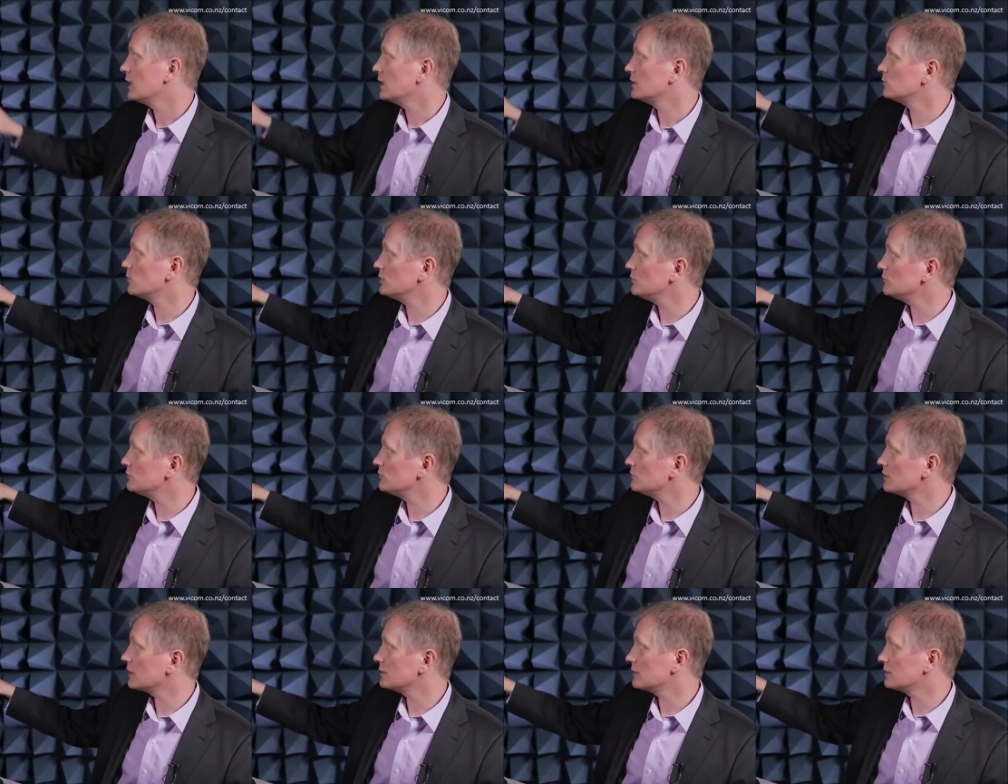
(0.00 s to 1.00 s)
And when you do
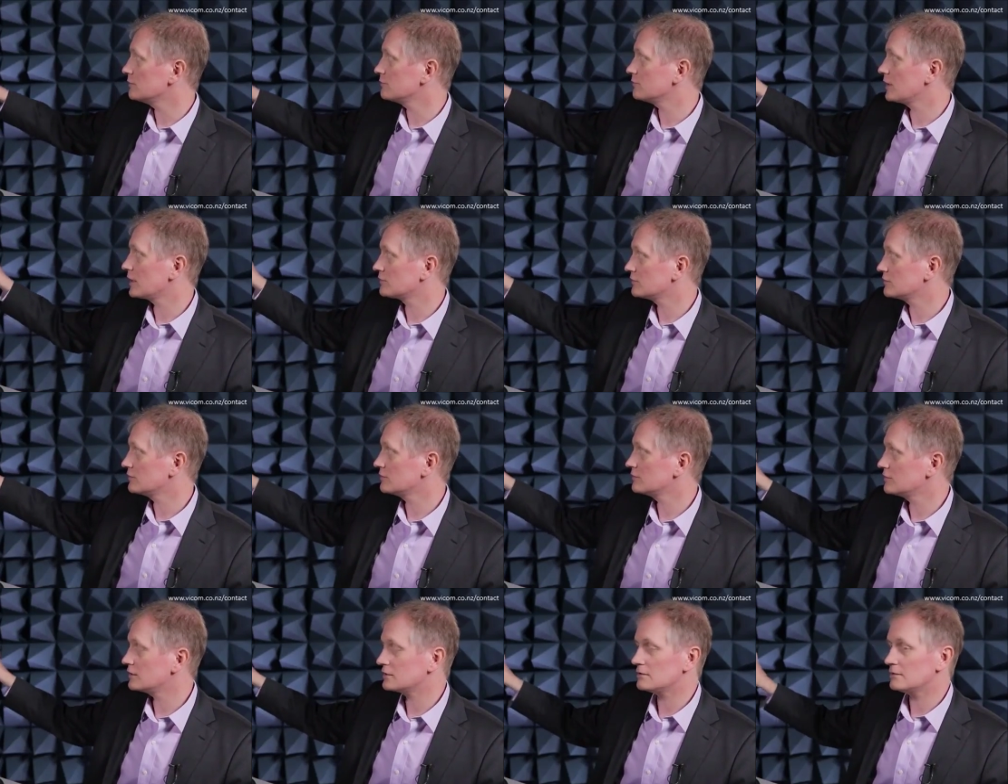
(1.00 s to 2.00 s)
that, it affects the
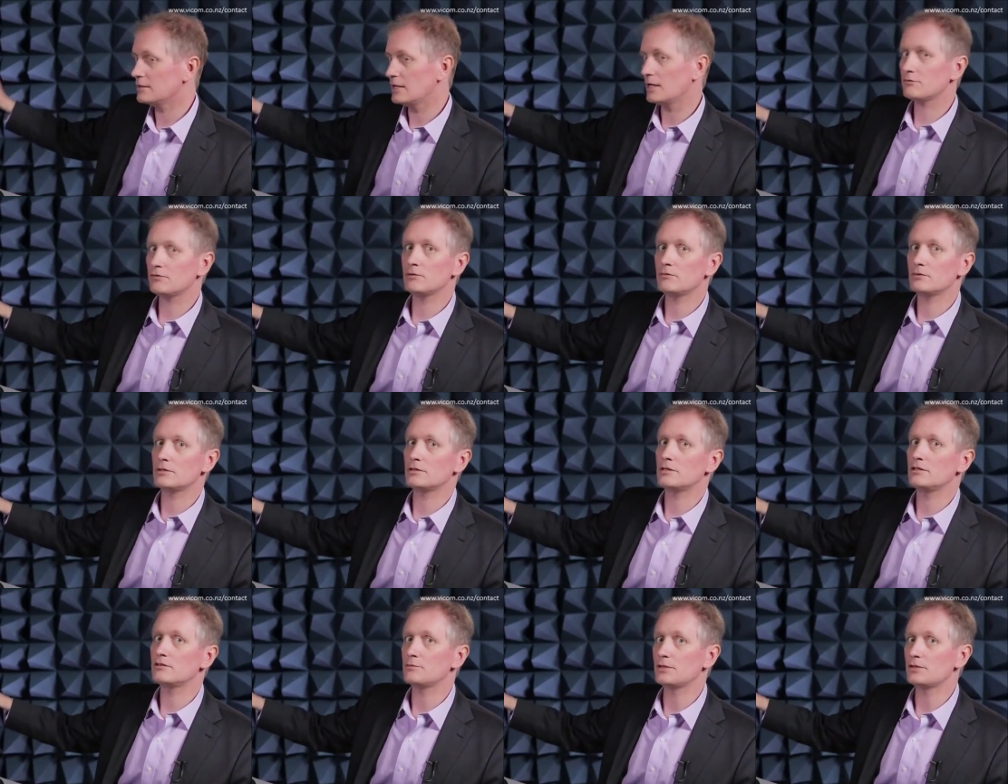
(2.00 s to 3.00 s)
signal in every one of
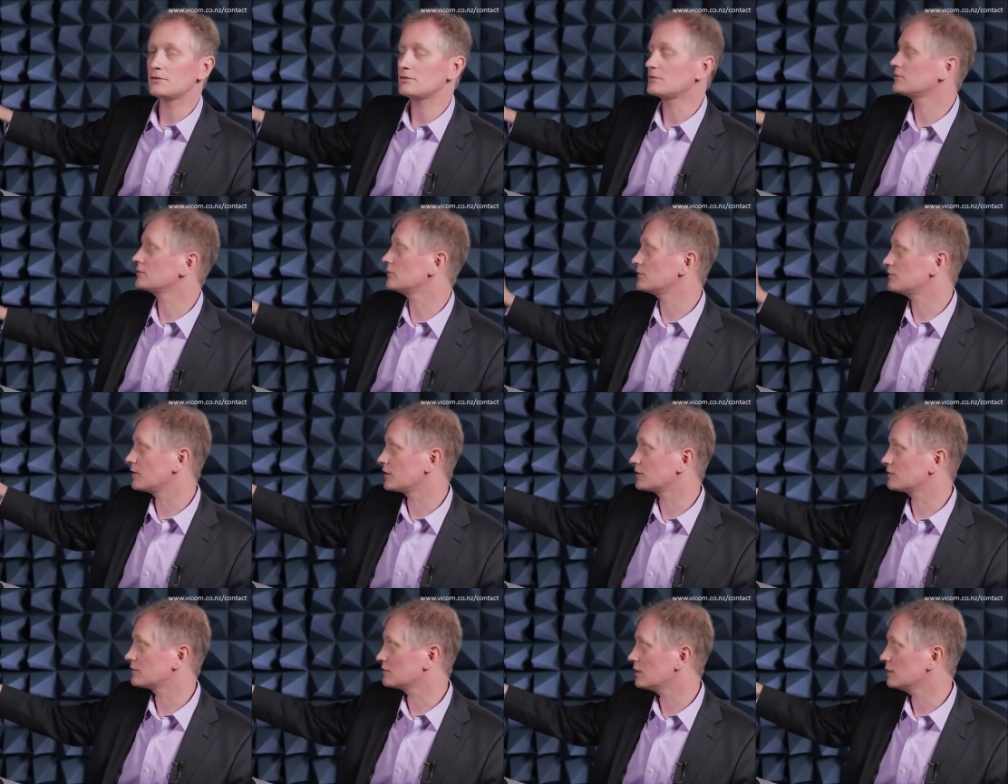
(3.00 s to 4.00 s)
these meters. So it
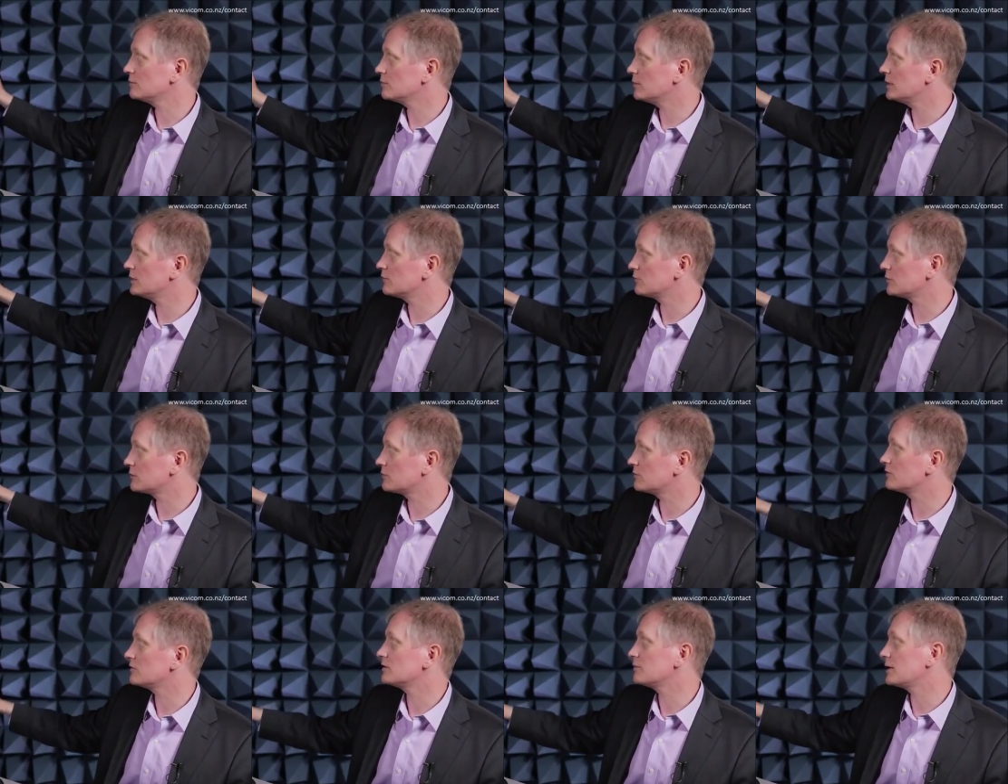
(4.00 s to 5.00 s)
affects the time domain, the
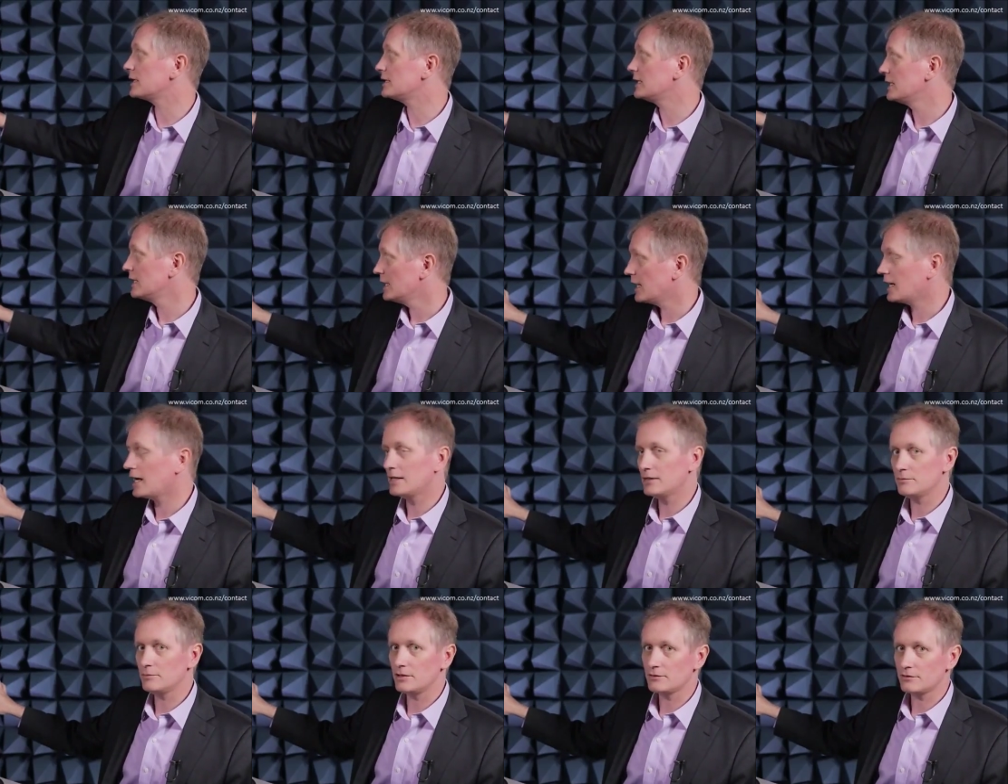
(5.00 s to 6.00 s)
frequency domain, and
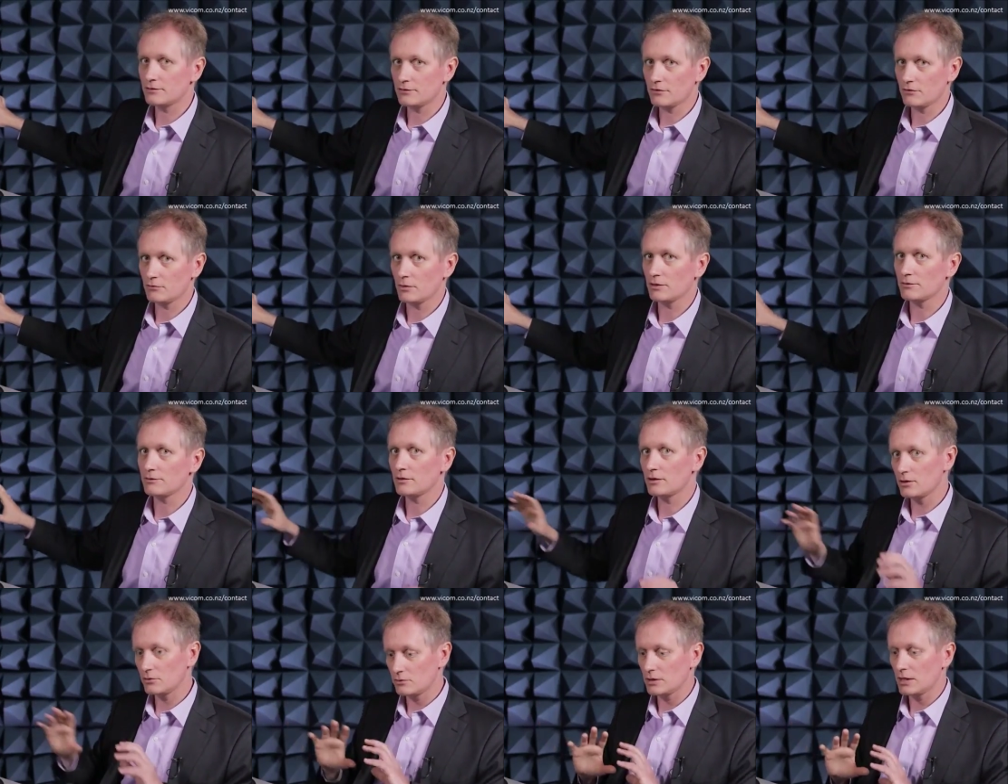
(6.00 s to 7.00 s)
the meters as well.
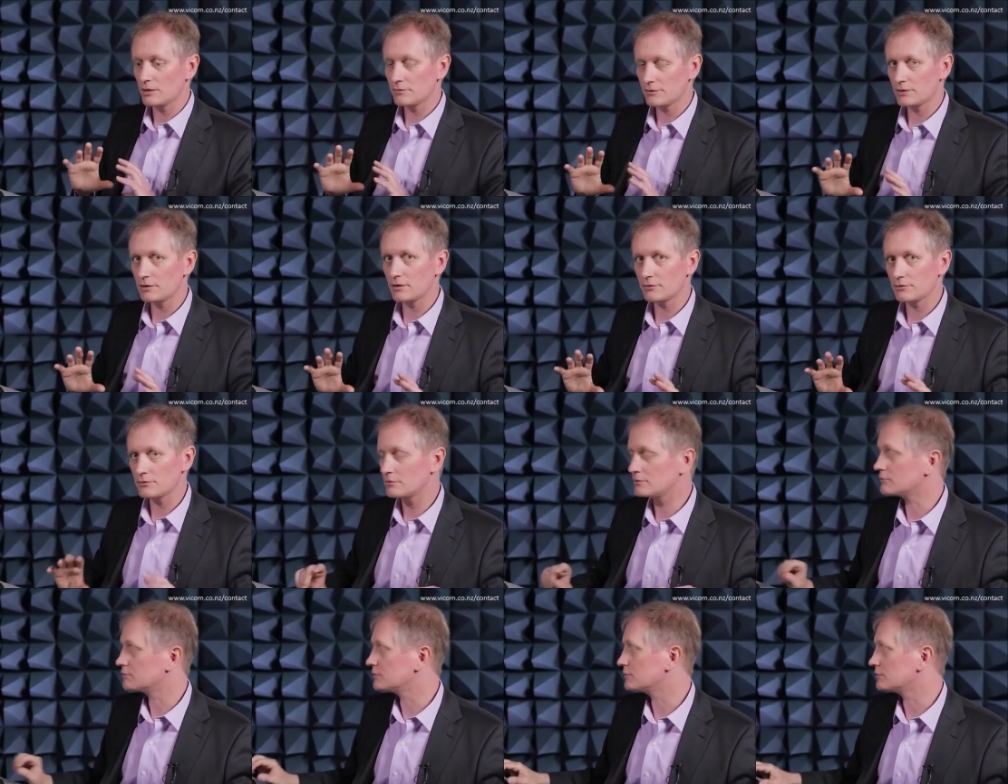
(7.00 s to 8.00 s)
So everything goes through
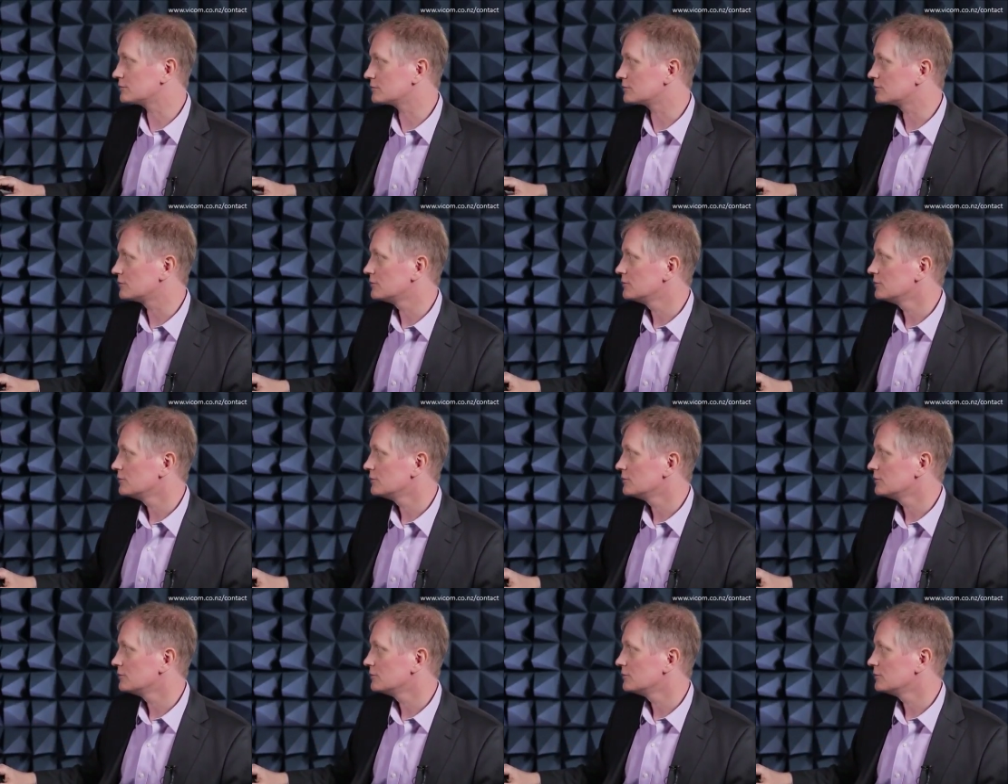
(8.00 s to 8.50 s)
the filters.